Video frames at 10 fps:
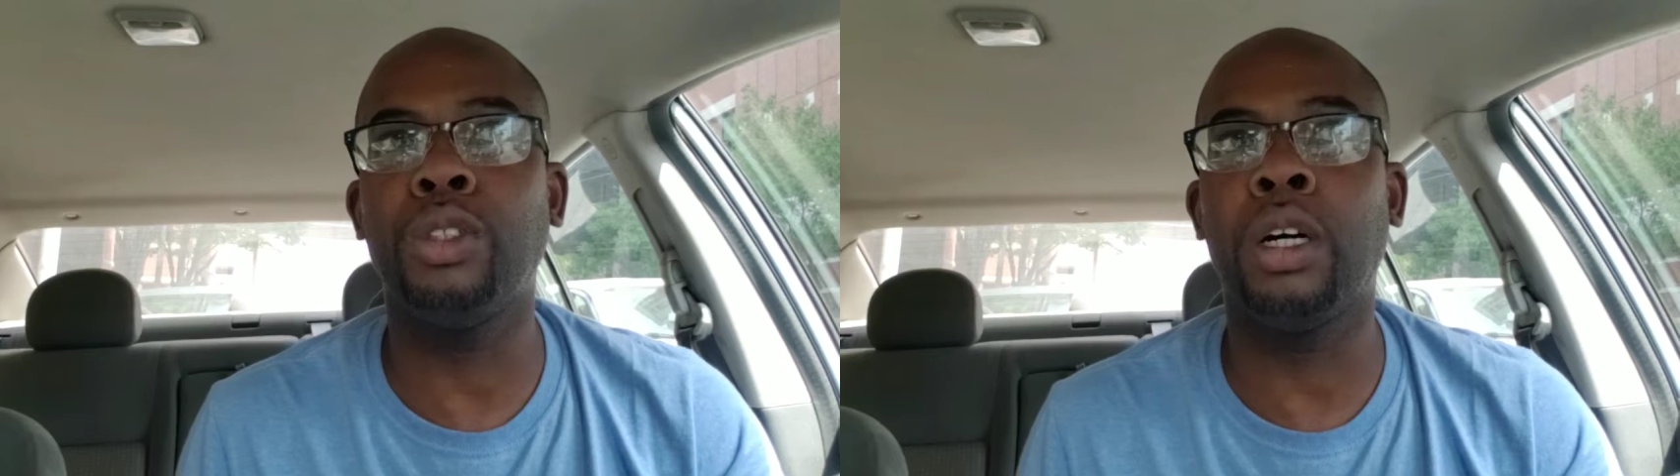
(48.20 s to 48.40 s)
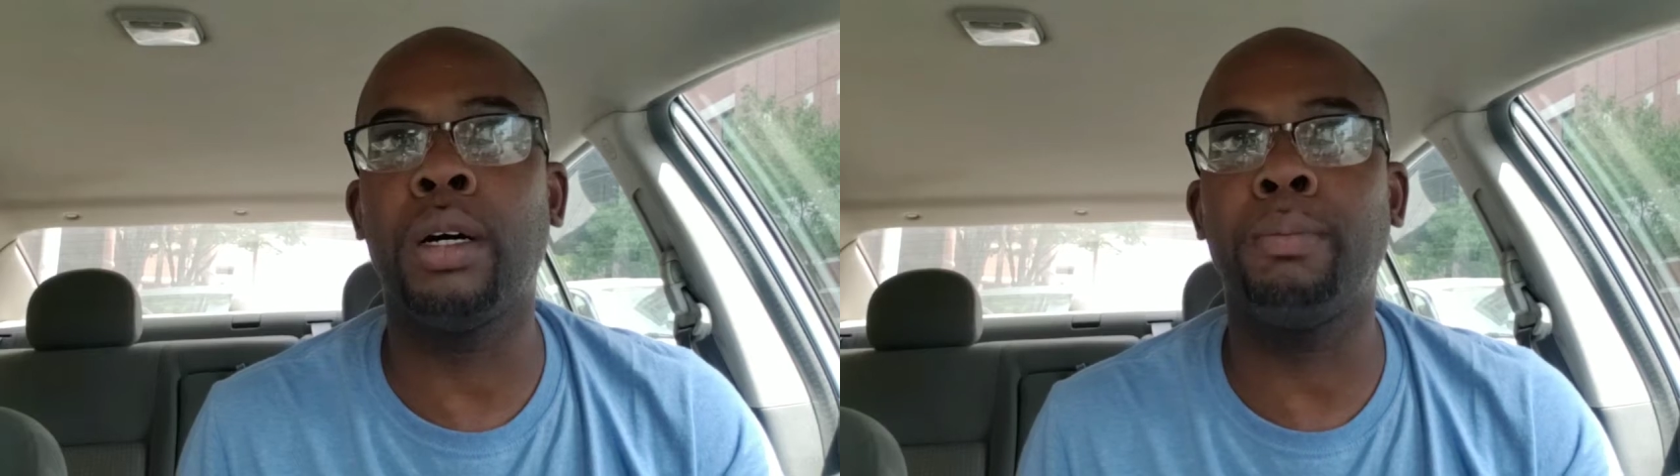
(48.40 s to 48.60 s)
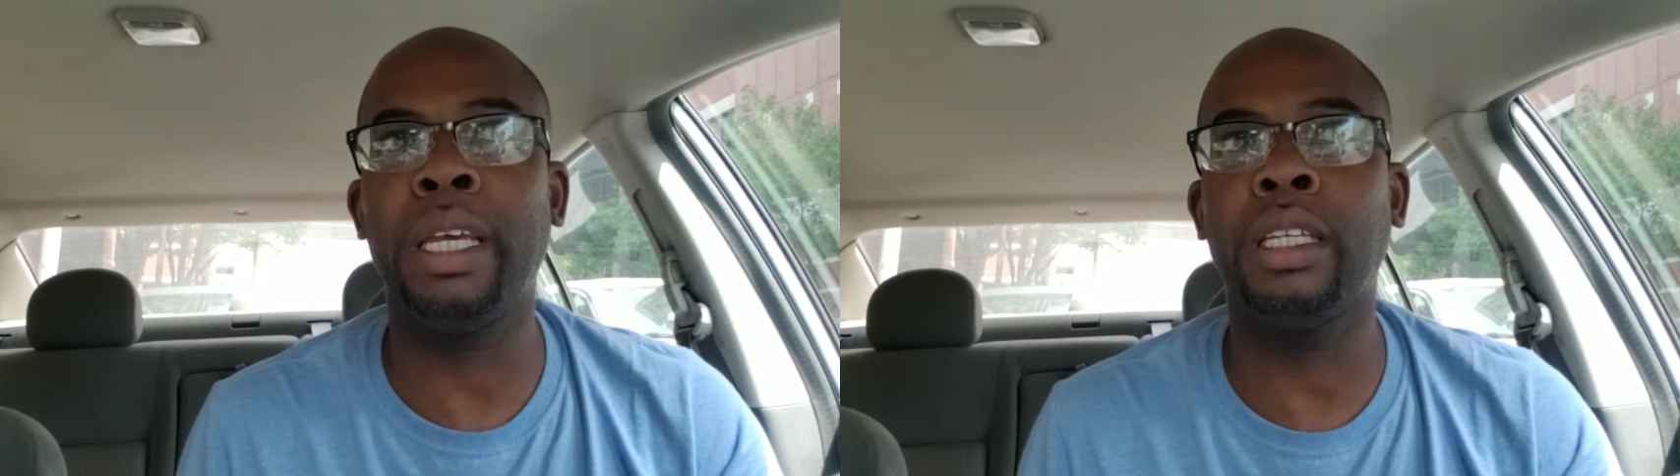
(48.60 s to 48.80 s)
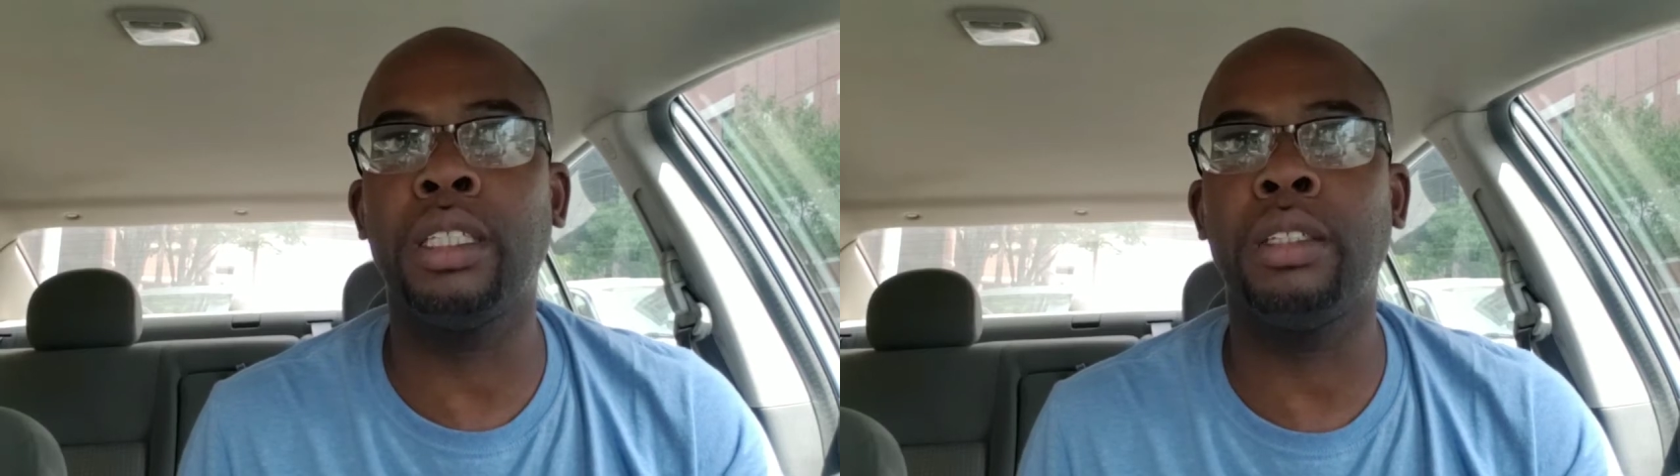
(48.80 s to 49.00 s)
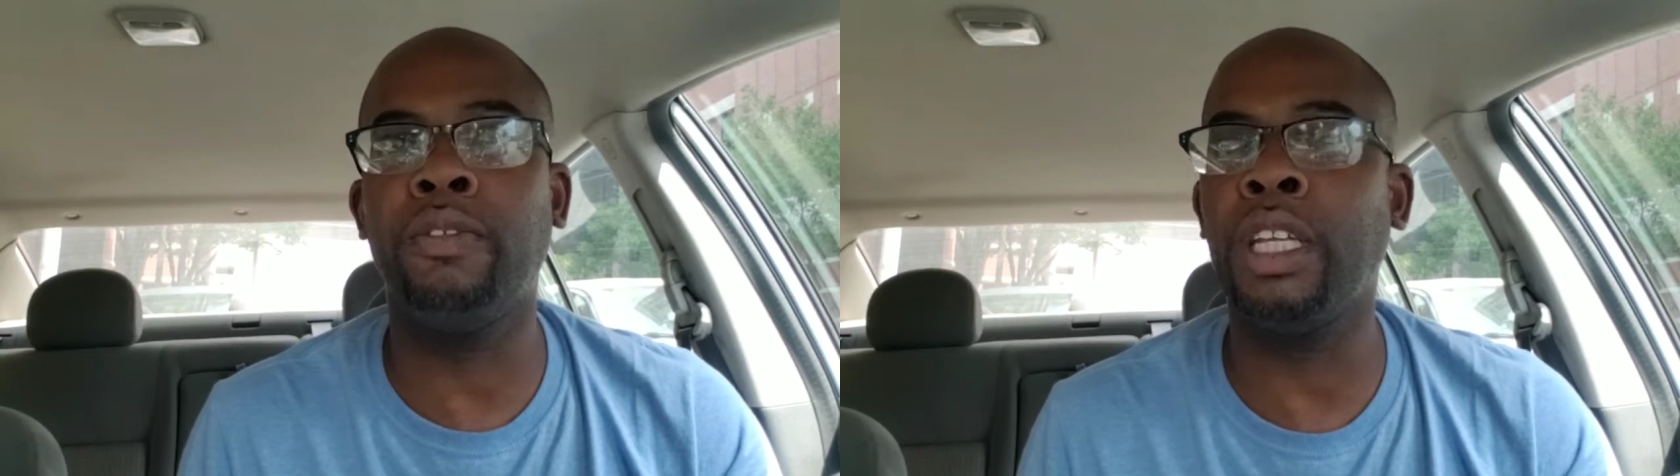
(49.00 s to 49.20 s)
um, making
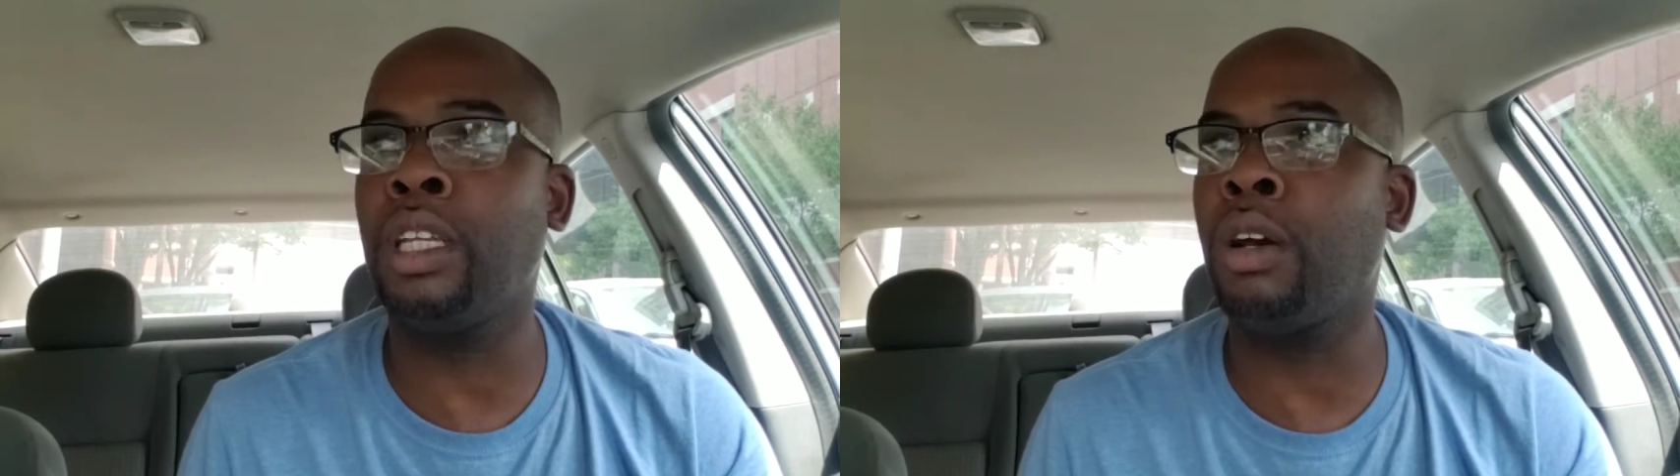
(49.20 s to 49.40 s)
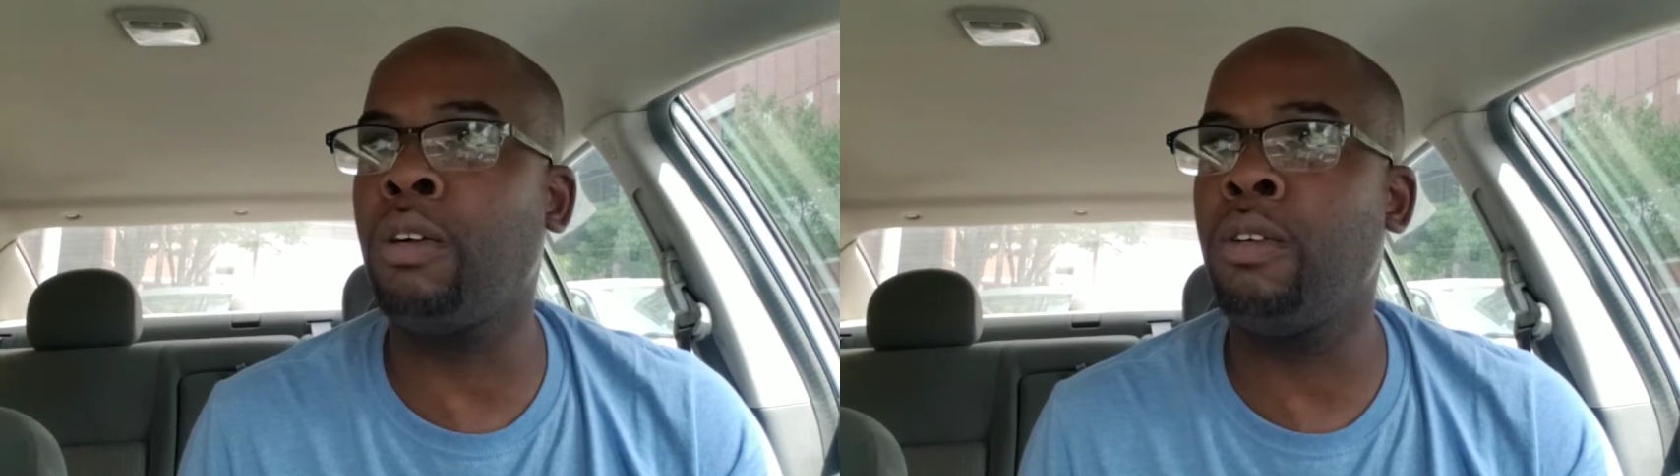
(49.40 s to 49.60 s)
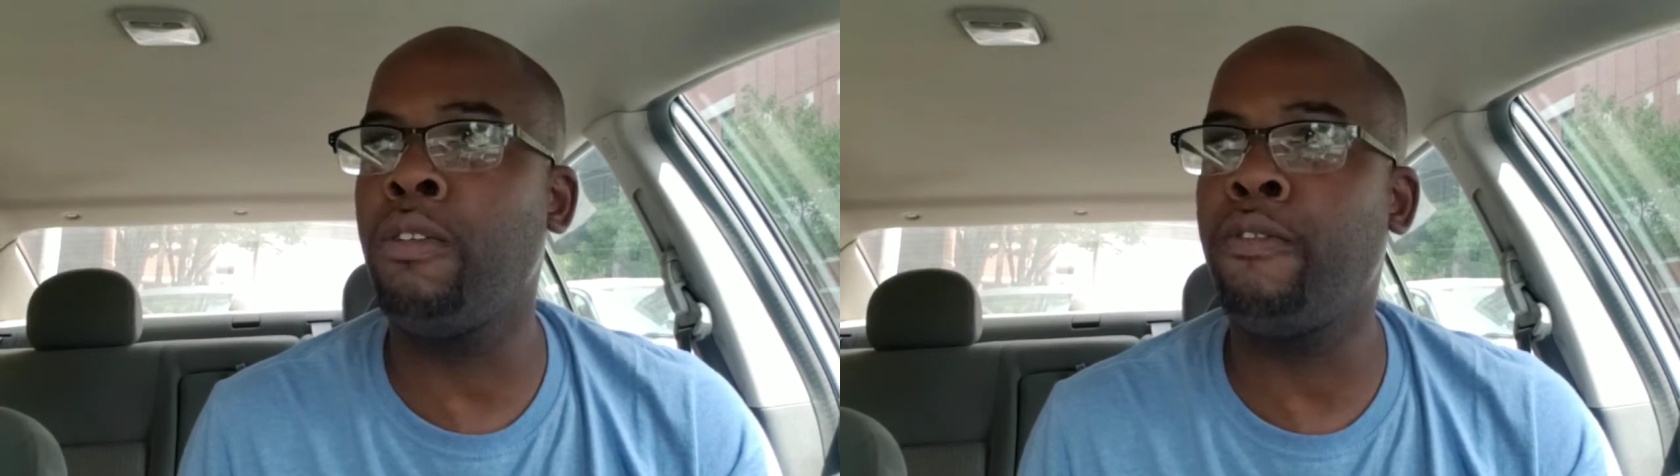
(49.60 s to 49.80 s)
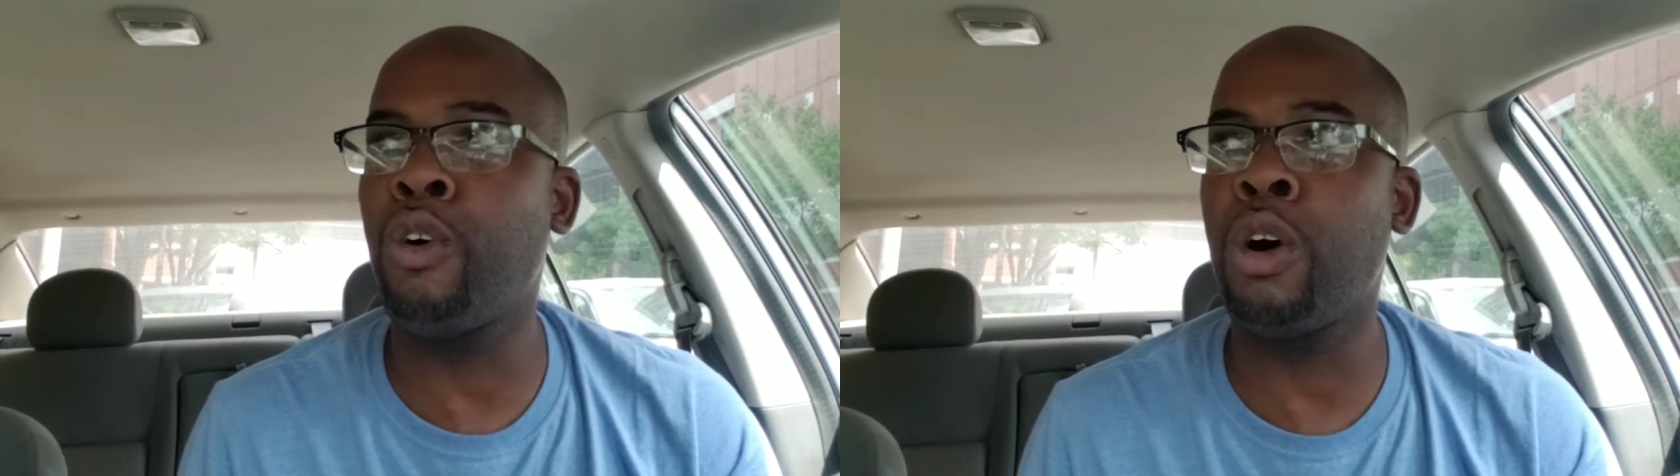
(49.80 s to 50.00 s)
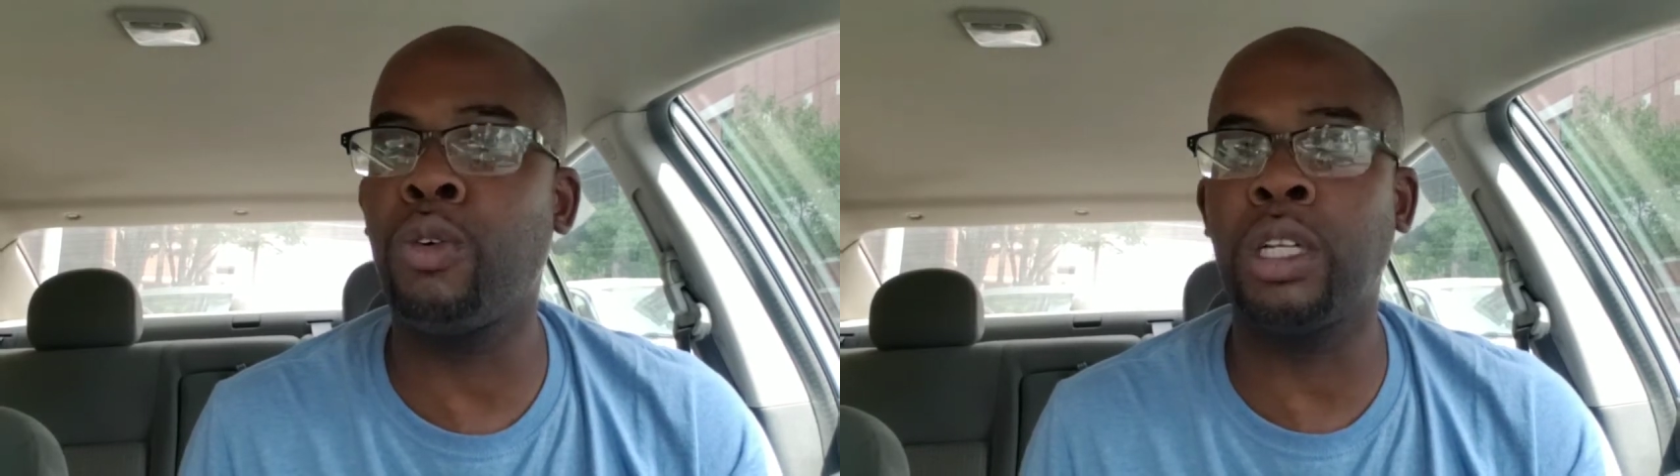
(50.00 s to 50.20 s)
this video
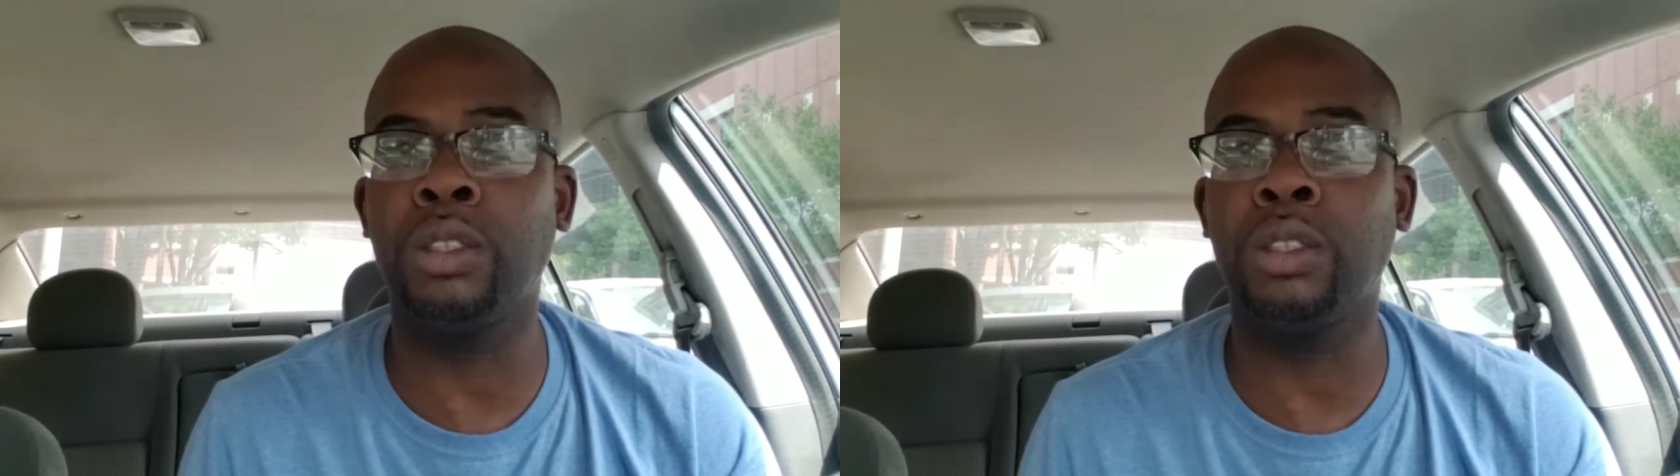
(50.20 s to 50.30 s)
for,